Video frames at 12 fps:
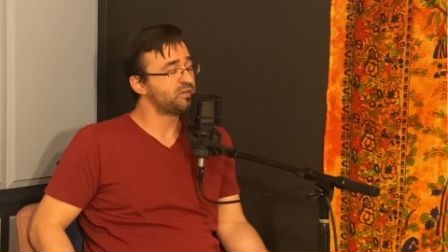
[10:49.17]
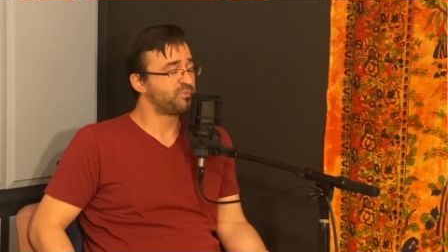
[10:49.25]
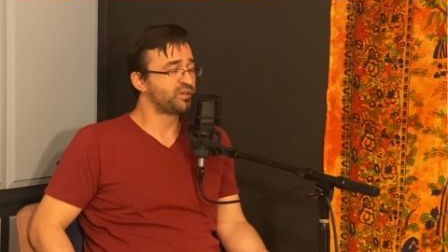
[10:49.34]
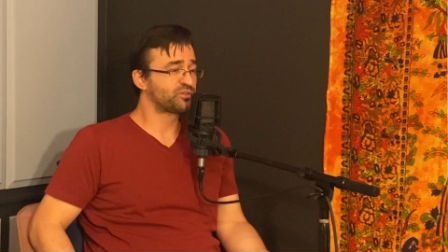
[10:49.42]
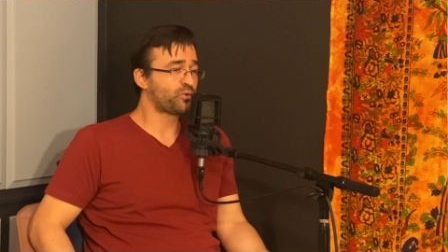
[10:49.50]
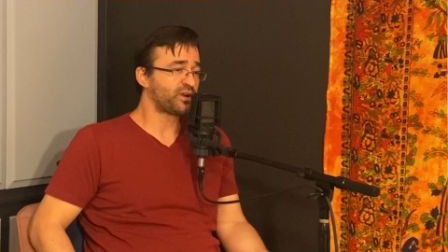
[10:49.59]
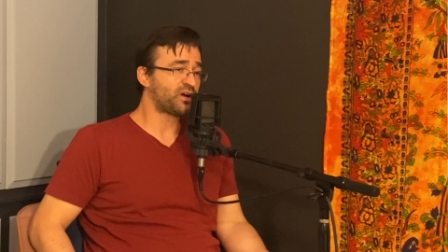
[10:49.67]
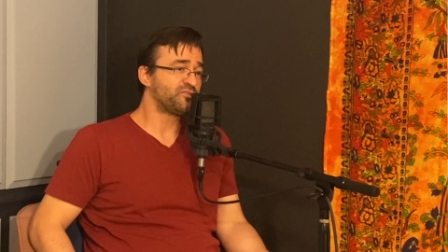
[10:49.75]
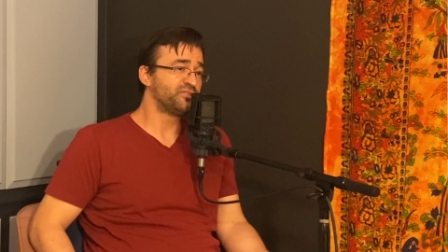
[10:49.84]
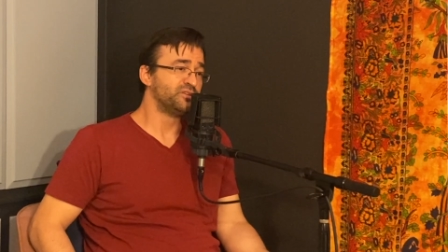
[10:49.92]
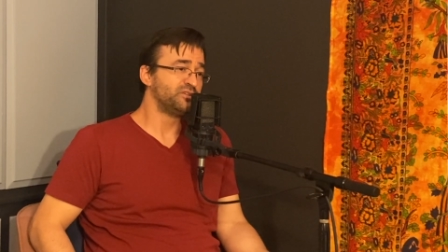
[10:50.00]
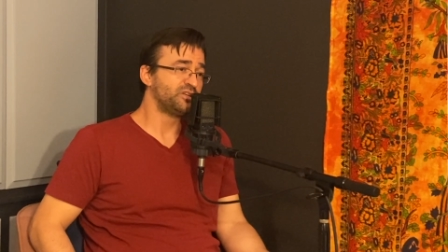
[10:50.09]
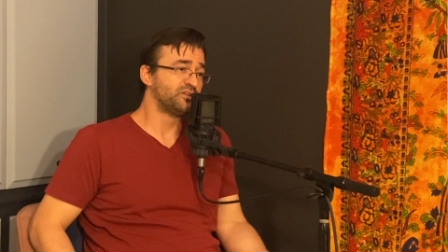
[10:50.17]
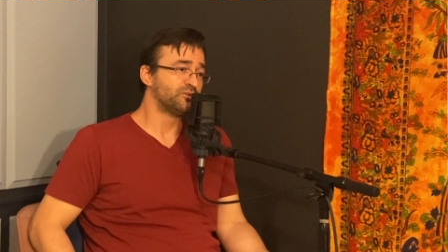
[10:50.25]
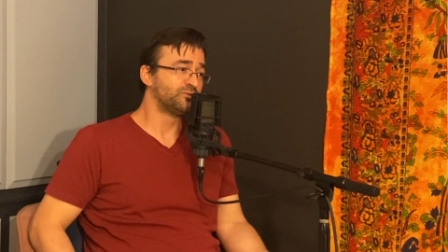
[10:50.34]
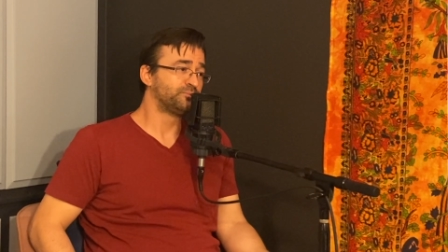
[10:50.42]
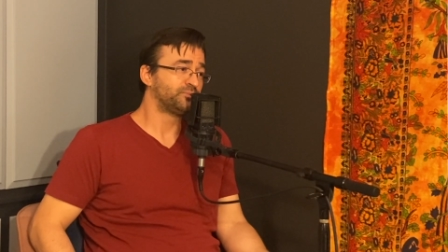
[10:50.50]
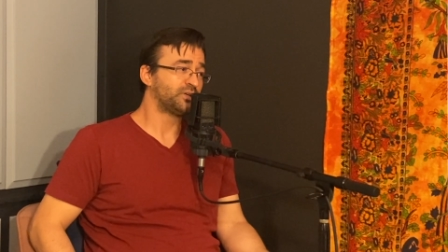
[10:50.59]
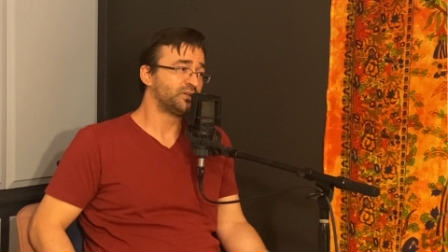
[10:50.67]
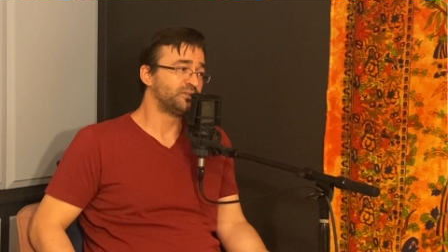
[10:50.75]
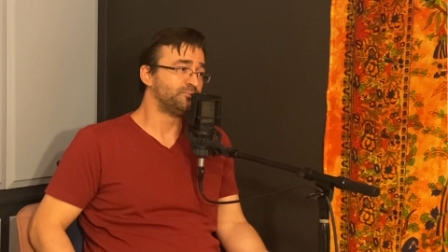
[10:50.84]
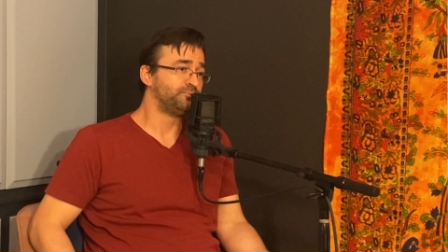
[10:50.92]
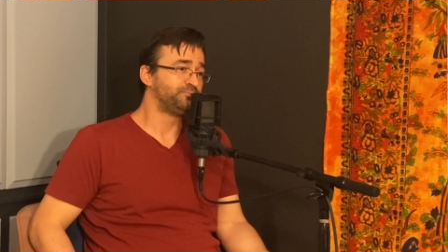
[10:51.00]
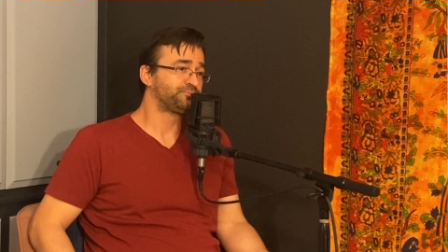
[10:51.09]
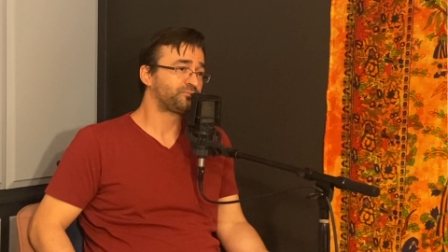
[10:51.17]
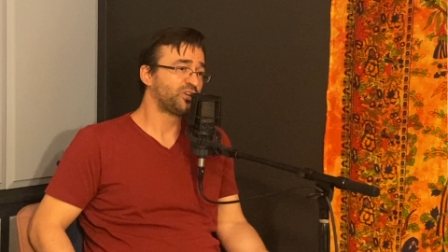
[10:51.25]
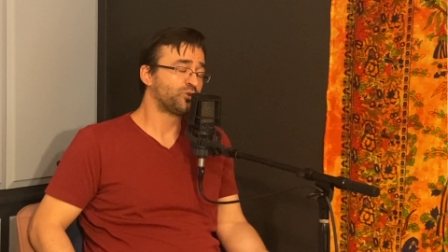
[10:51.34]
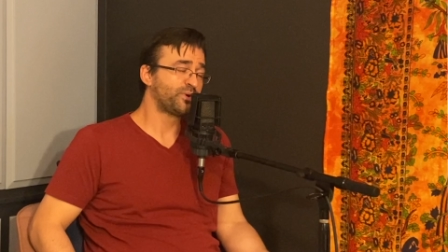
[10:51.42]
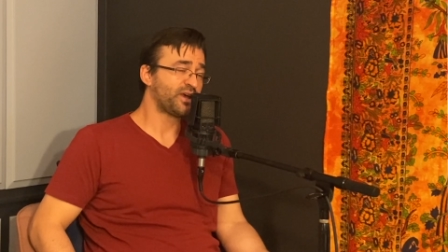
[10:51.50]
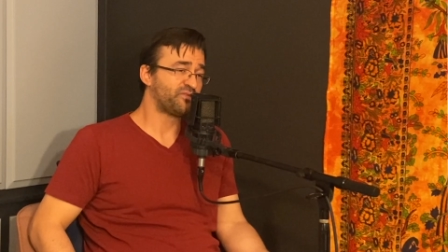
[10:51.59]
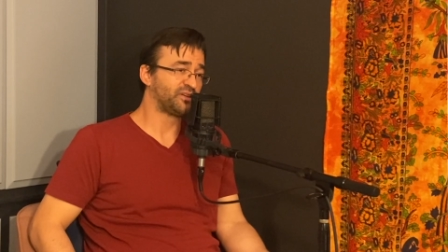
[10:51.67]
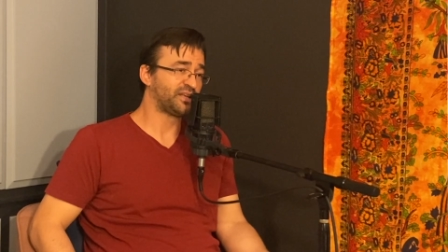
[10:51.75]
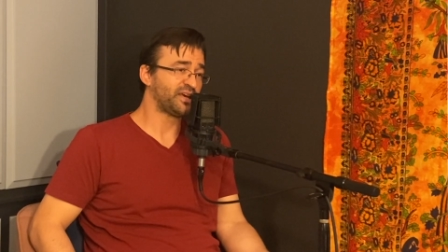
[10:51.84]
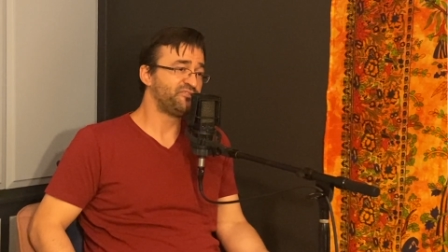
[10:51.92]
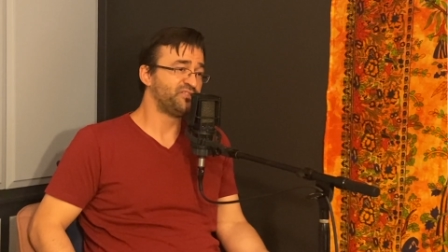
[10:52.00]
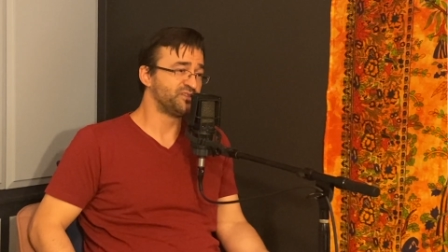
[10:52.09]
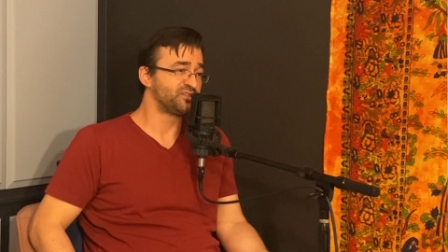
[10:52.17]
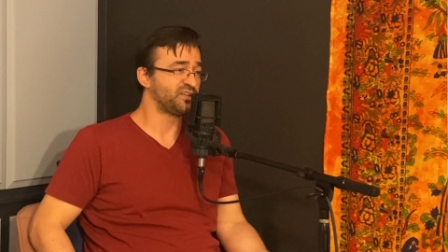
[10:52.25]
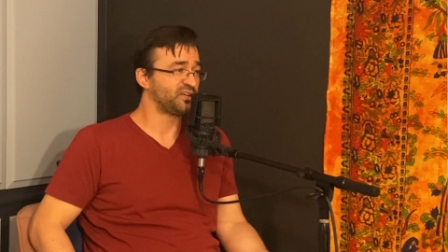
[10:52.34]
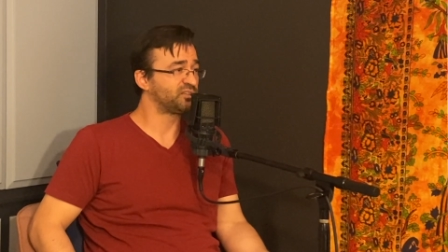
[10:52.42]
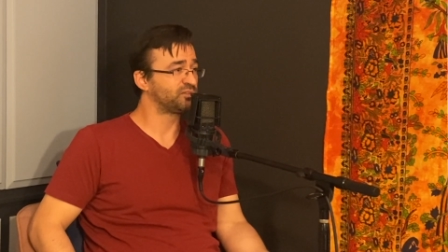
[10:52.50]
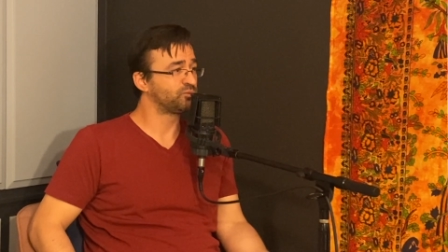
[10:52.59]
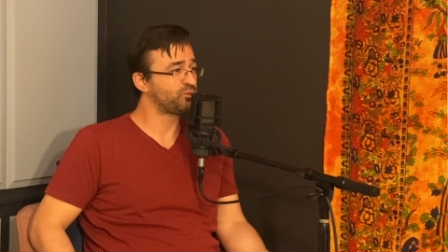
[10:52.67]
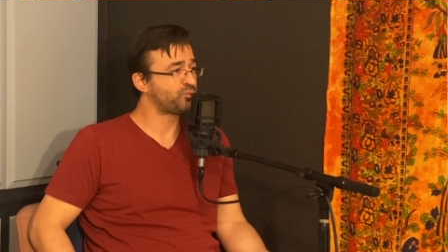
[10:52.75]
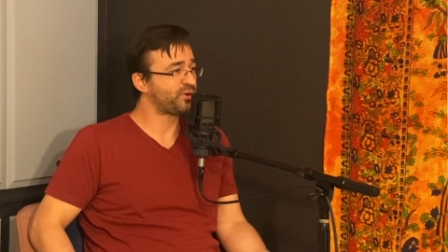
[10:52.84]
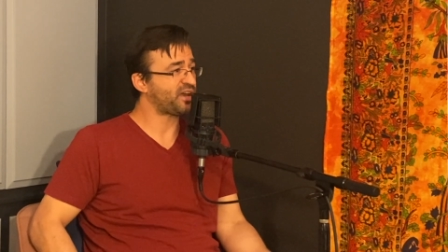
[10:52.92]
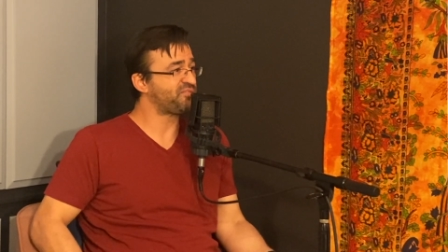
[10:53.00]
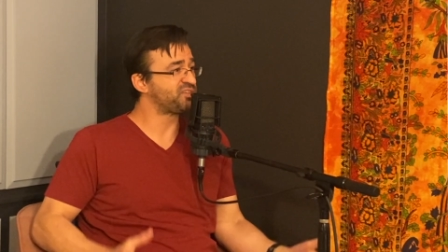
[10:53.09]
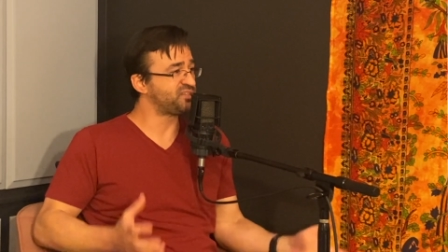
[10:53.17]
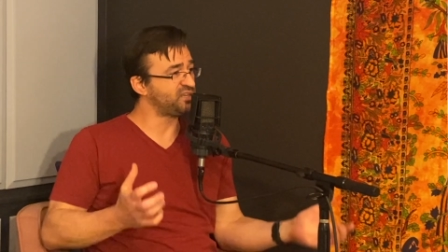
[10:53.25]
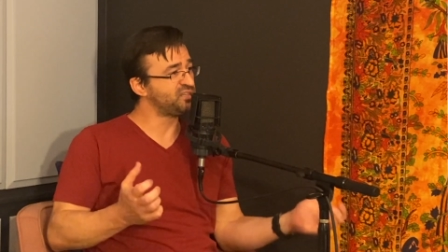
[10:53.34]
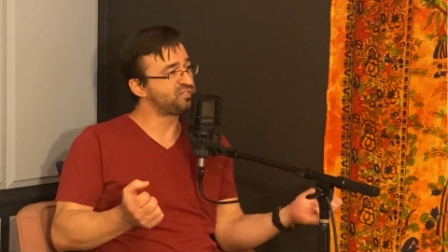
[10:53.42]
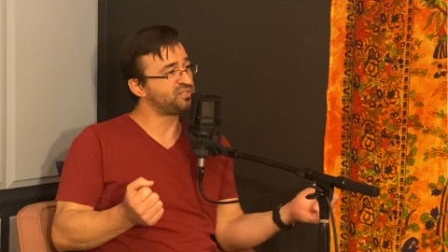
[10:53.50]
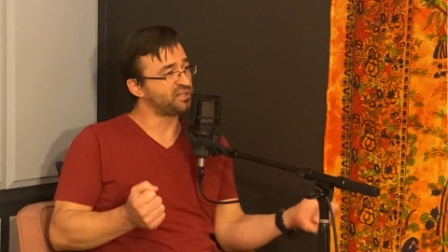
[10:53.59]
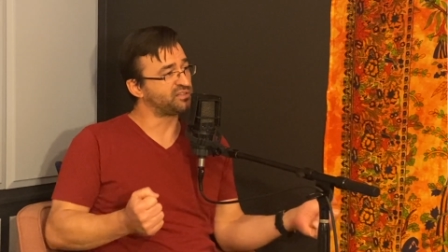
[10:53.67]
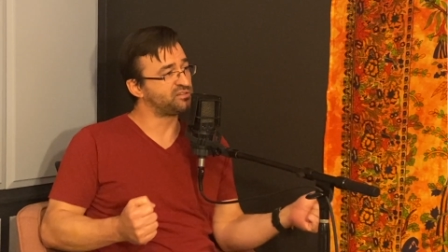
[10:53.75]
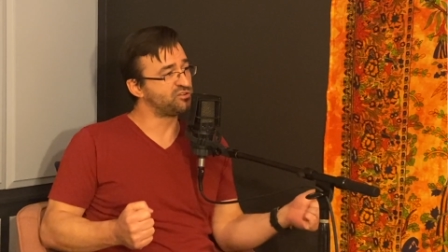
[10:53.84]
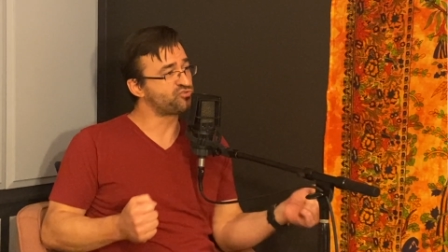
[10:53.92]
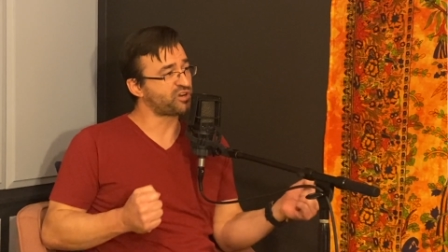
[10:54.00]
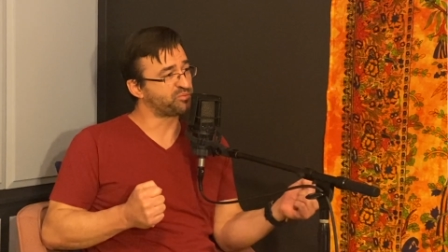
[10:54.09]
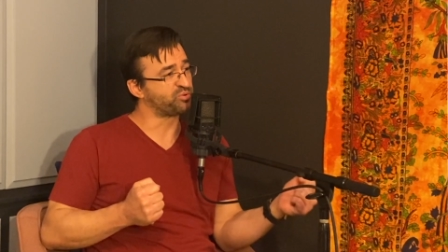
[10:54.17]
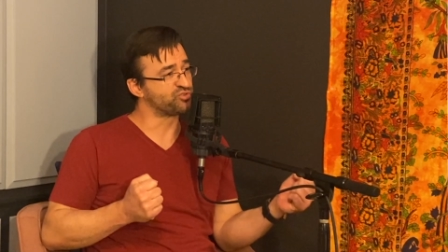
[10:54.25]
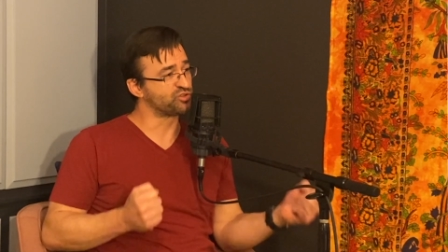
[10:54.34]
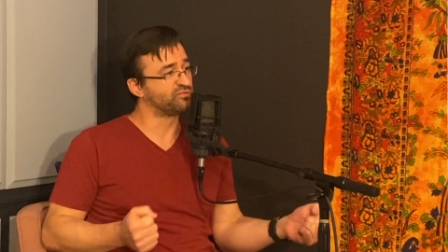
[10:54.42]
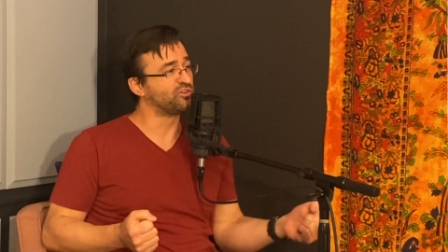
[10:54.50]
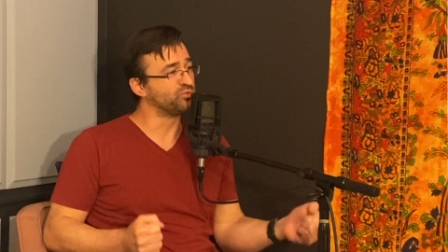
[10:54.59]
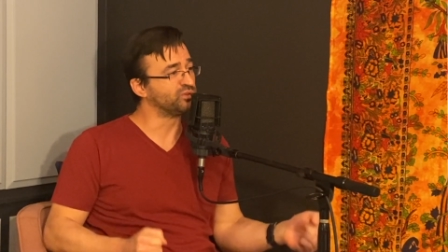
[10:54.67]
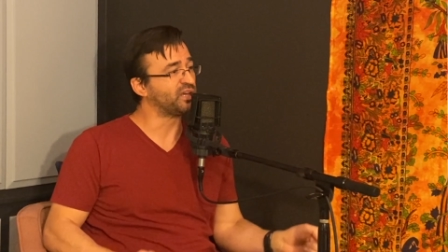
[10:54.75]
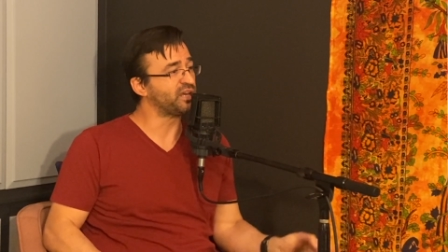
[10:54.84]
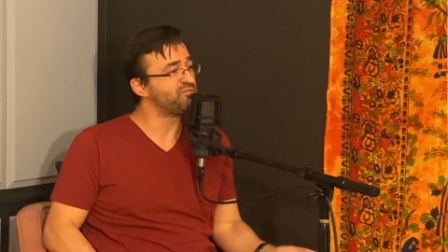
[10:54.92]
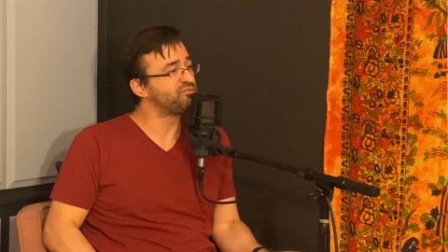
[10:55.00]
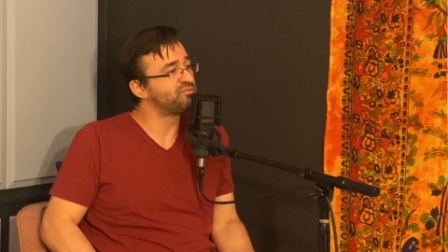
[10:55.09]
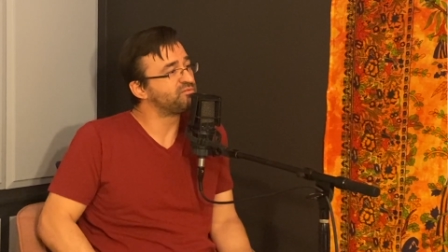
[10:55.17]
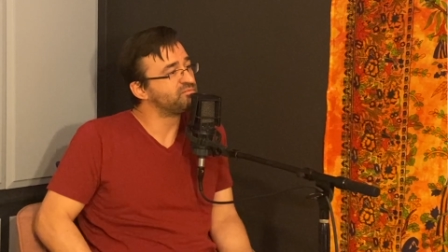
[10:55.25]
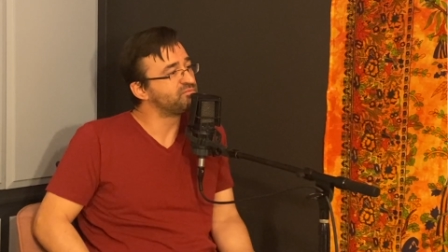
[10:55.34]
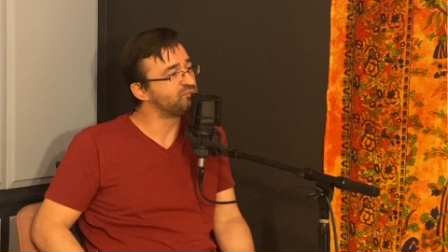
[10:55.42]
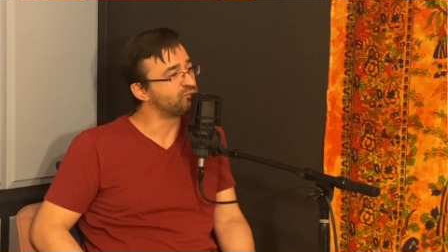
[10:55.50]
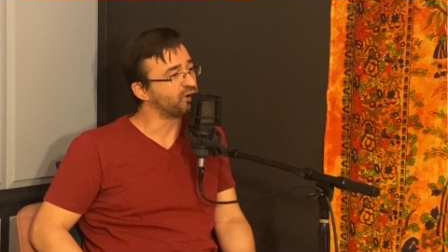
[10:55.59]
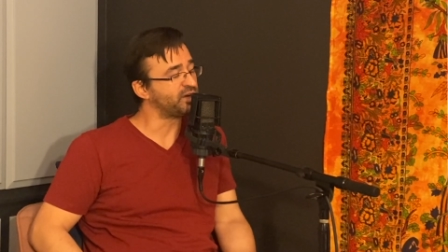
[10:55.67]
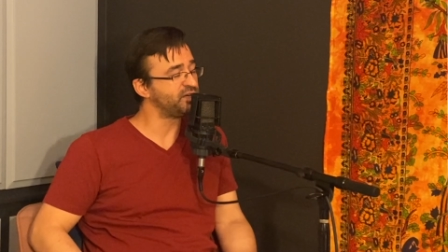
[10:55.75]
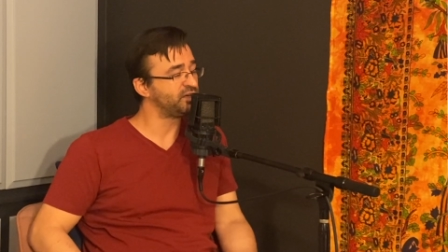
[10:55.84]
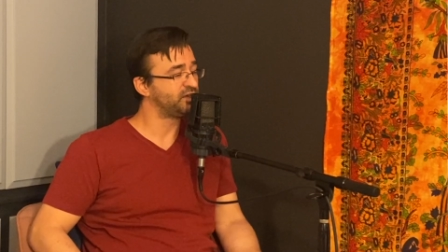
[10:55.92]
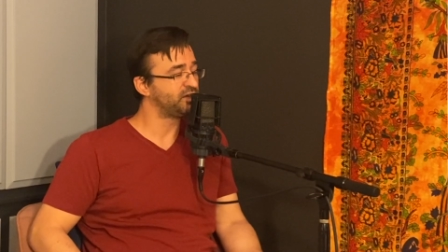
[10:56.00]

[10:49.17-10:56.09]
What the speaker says: Because quite often, we have a life instinct. We have this instinct to try to preserve our own life, right?